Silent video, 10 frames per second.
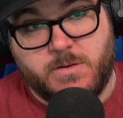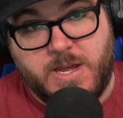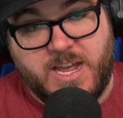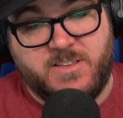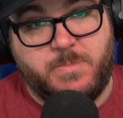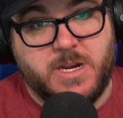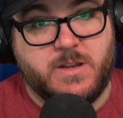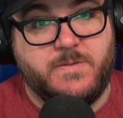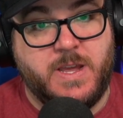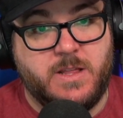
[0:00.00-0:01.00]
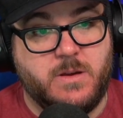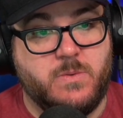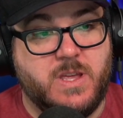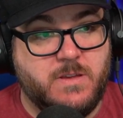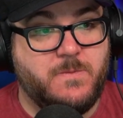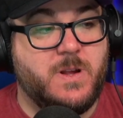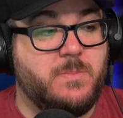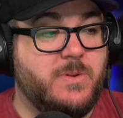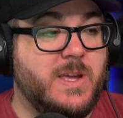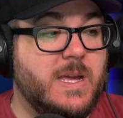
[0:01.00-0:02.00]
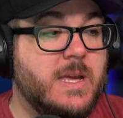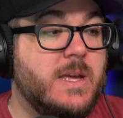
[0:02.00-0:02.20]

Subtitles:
aspect of Halo is free to play.